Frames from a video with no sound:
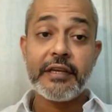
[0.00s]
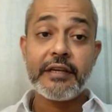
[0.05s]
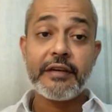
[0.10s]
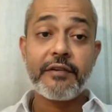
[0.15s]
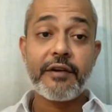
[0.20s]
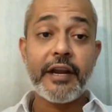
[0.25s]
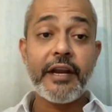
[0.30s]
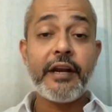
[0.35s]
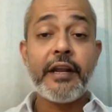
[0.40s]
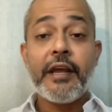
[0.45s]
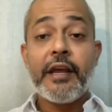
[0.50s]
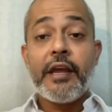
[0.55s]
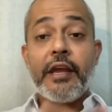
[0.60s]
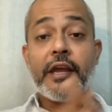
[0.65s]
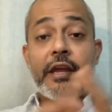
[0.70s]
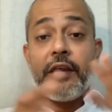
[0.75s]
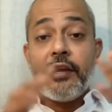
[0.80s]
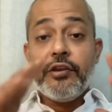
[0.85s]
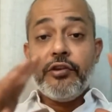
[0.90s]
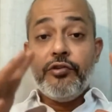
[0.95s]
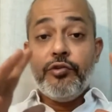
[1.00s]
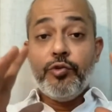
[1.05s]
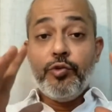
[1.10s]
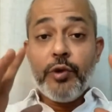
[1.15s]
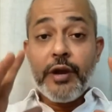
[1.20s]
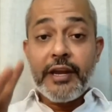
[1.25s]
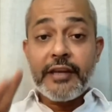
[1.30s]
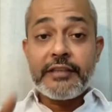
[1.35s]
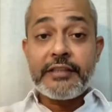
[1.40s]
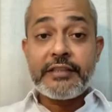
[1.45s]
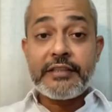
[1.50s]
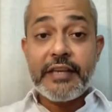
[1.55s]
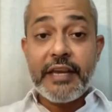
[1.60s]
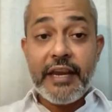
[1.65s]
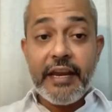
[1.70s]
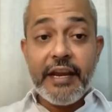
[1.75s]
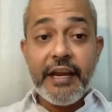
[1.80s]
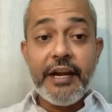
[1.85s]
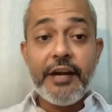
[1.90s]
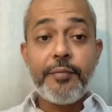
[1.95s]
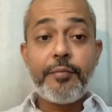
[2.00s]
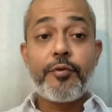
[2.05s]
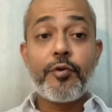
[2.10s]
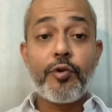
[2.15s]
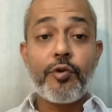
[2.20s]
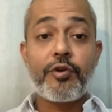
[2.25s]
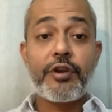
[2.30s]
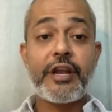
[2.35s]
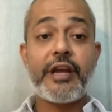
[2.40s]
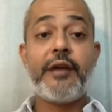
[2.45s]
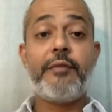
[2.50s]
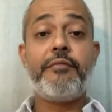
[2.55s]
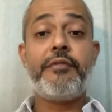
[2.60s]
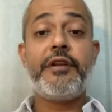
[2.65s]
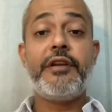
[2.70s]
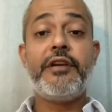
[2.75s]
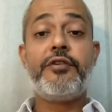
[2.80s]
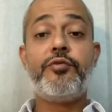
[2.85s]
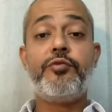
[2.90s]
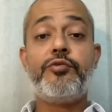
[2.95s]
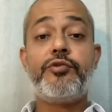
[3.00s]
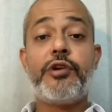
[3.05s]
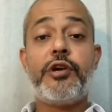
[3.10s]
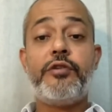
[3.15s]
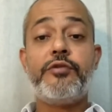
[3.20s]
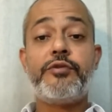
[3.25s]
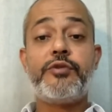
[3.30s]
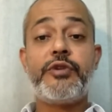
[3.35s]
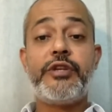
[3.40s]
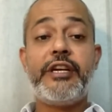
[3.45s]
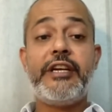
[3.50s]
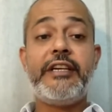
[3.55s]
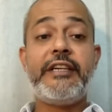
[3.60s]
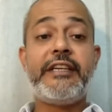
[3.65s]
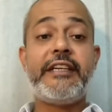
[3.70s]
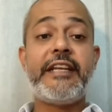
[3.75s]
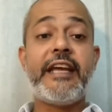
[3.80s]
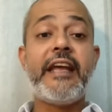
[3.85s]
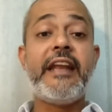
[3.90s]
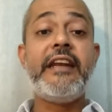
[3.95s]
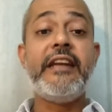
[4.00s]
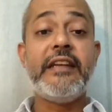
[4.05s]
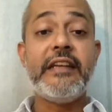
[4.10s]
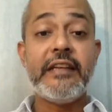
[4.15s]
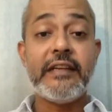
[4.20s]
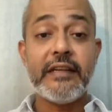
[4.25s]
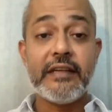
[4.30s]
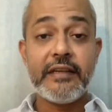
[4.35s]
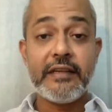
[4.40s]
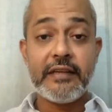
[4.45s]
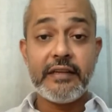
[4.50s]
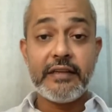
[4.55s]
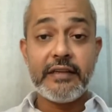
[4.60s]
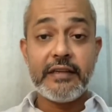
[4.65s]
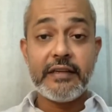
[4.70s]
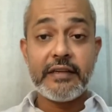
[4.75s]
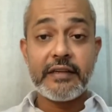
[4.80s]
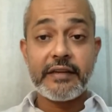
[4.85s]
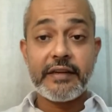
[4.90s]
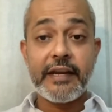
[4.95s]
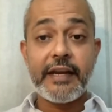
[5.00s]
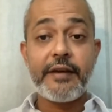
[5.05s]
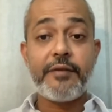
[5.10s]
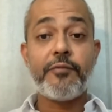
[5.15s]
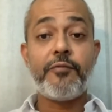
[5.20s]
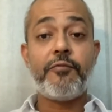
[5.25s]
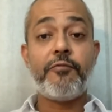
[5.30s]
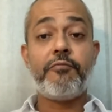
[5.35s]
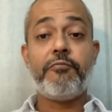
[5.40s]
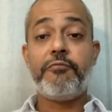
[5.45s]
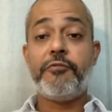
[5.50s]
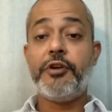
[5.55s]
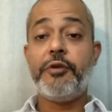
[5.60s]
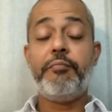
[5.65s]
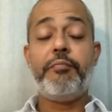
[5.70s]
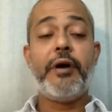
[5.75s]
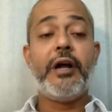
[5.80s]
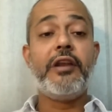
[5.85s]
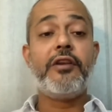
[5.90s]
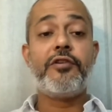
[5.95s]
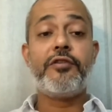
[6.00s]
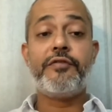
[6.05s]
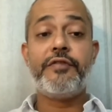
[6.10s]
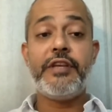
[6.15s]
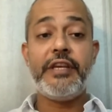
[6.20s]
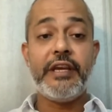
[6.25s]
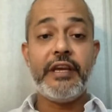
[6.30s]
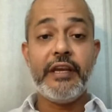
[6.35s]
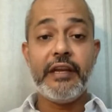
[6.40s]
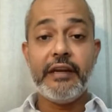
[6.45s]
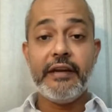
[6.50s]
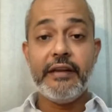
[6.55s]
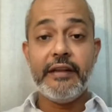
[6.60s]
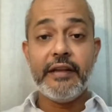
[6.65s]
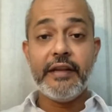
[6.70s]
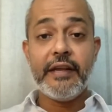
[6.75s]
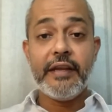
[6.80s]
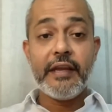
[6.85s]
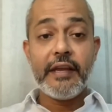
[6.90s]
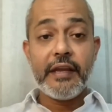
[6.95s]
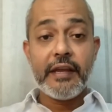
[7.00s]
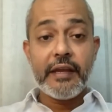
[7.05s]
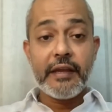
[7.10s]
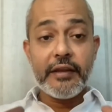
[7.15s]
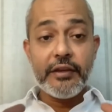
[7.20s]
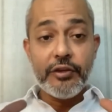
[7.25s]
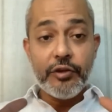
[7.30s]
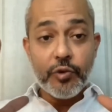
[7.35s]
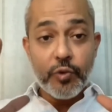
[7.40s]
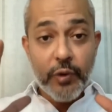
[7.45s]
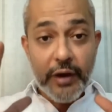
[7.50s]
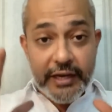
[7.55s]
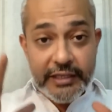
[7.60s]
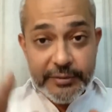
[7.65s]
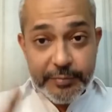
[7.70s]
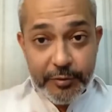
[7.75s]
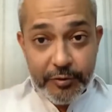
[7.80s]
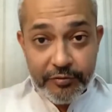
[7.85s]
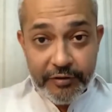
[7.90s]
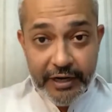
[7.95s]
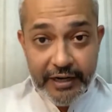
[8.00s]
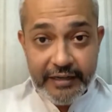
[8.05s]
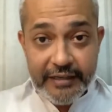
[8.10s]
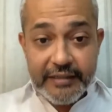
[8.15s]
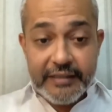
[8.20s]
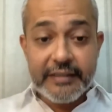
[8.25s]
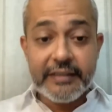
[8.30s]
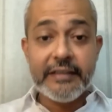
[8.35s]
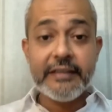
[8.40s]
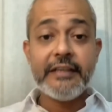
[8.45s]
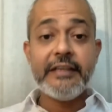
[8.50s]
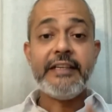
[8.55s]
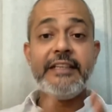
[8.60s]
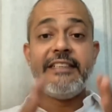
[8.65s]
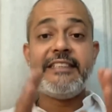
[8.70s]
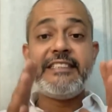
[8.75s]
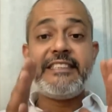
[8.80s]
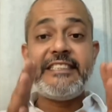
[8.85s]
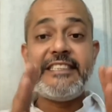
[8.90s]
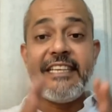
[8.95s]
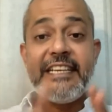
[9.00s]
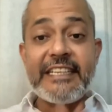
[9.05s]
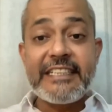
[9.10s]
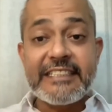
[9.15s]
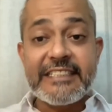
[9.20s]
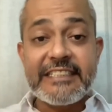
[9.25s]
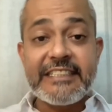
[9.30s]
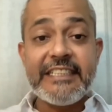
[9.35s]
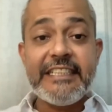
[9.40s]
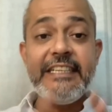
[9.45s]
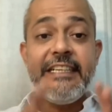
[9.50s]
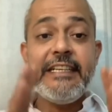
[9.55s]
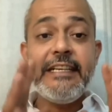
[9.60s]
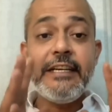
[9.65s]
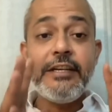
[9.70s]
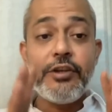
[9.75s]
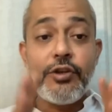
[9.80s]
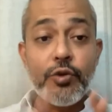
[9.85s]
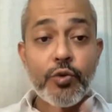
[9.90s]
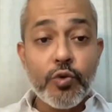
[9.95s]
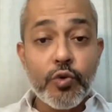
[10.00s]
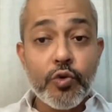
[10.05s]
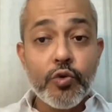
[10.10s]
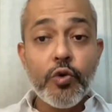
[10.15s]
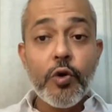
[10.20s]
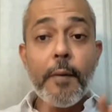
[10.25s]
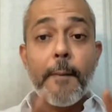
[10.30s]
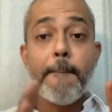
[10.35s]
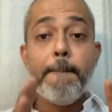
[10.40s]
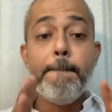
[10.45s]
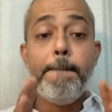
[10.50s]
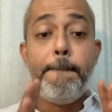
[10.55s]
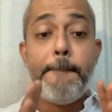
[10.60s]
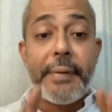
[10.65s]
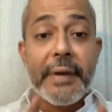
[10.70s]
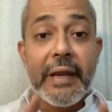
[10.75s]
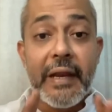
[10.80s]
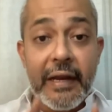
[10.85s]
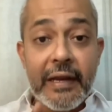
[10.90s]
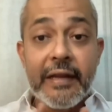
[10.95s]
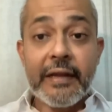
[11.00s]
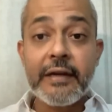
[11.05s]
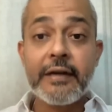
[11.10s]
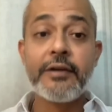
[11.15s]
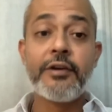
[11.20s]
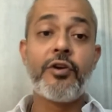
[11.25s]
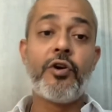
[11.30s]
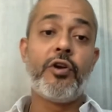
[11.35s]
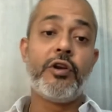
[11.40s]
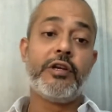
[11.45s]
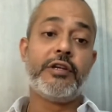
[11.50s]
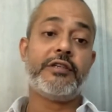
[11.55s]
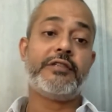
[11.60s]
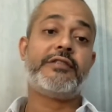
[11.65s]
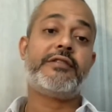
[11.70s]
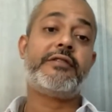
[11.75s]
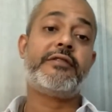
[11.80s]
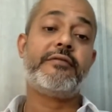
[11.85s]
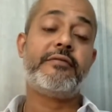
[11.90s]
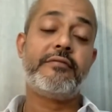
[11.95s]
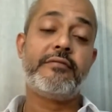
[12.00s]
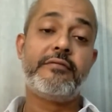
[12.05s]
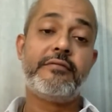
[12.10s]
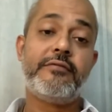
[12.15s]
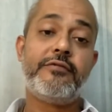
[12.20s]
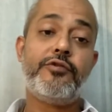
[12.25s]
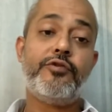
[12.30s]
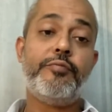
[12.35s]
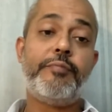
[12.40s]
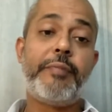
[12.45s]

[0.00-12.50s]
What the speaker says: right? US aid program till 2010, right? The bulk of the aid. US provided $62 billion to